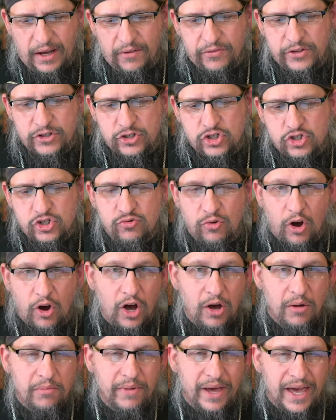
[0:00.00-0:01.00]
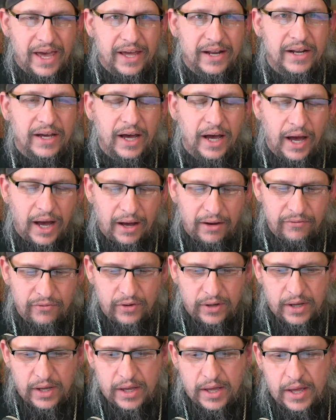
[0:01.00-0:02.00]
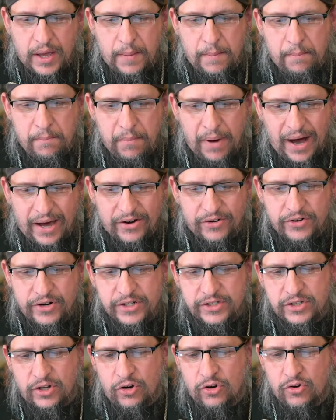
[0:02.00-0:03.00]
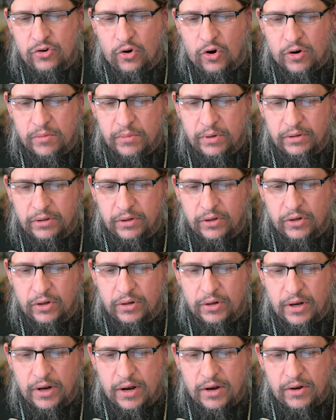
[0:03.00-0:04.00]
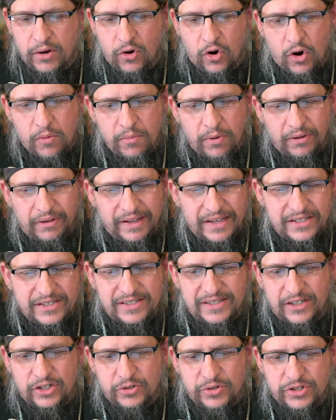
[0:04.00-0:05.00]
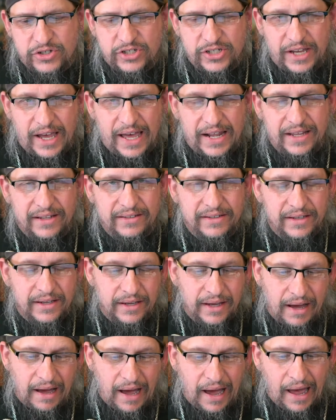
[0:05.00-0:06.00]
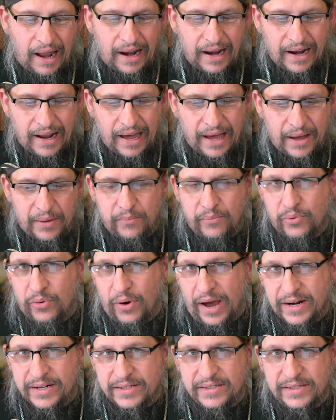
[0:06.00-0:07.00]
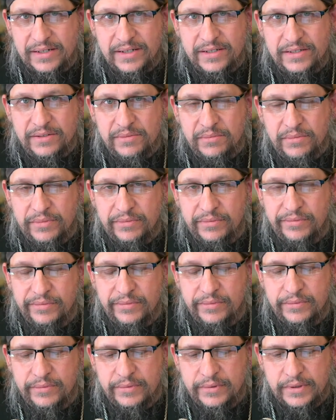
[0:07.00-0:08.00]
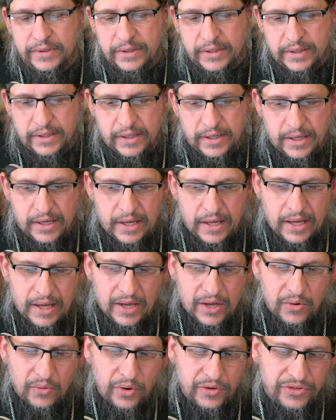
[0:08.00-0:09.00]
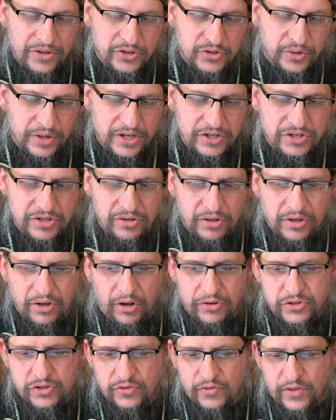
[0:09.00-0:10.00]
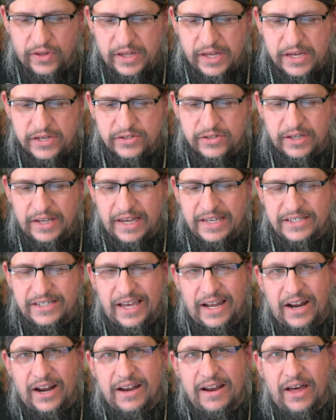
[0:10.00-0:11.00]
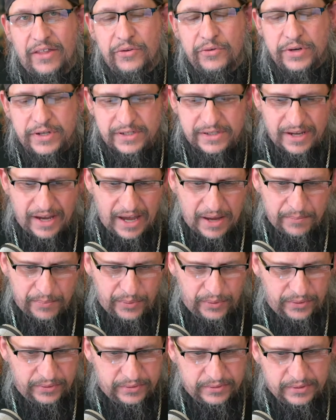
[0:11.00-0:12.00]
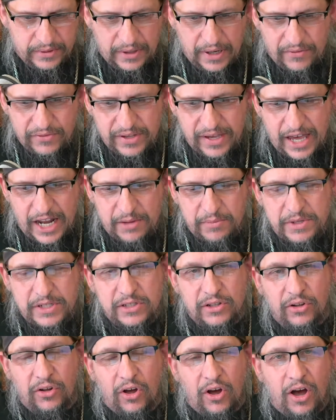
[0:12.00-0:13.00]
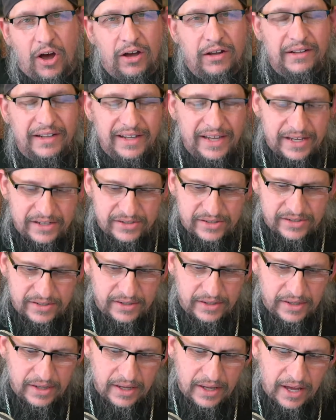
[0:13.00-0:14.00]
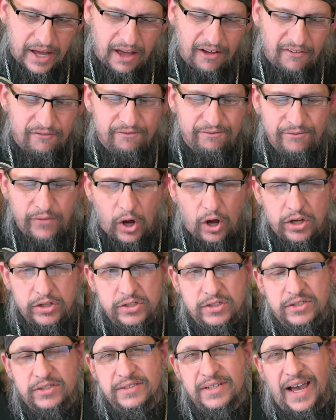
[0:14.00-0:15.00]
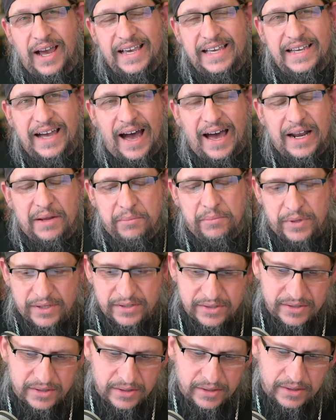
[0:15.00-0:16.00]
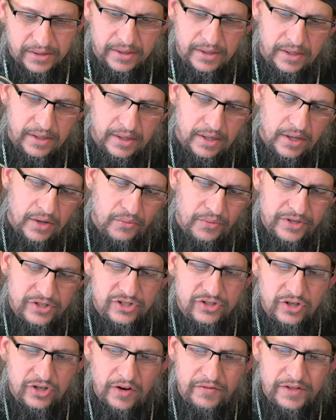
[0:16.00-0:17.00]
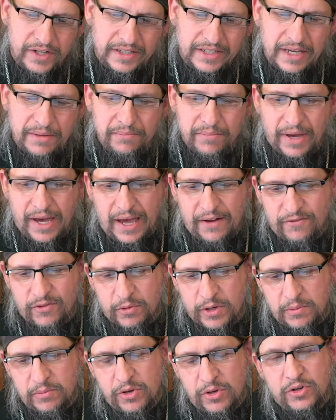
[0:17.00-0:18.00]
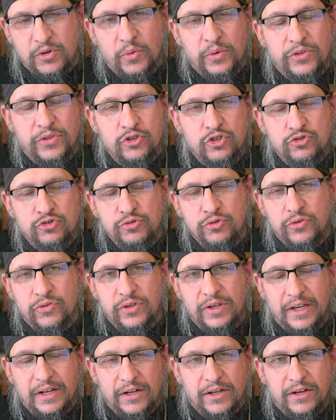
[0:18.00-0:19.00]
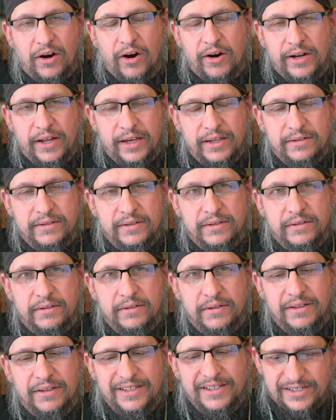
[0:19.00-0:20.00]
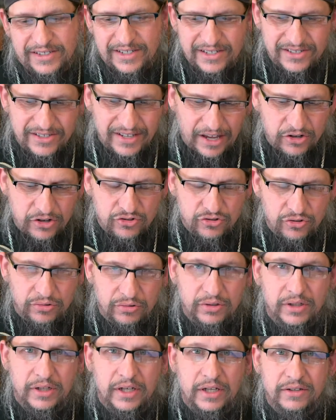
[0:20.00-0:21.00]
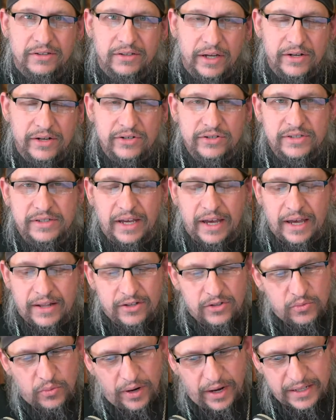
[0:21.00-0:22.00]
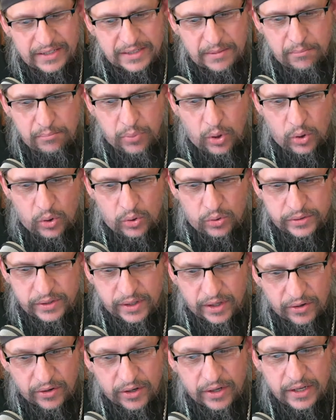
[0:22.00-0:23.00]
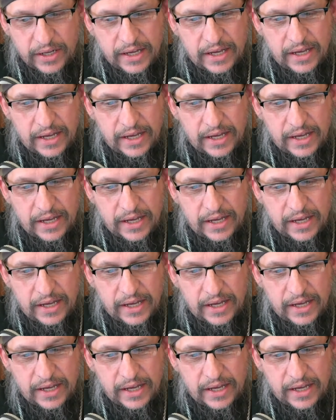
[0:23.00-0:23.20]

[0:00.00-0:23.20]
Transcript: of the straw man of modernist normal normalist Christianity, a la Protestantism, with the traditional cultures of the East is yet another example of the enemy's long list of false dichotomies which serve to keep man from communing with the truth incarnate. This is essential understands why it's in bold here.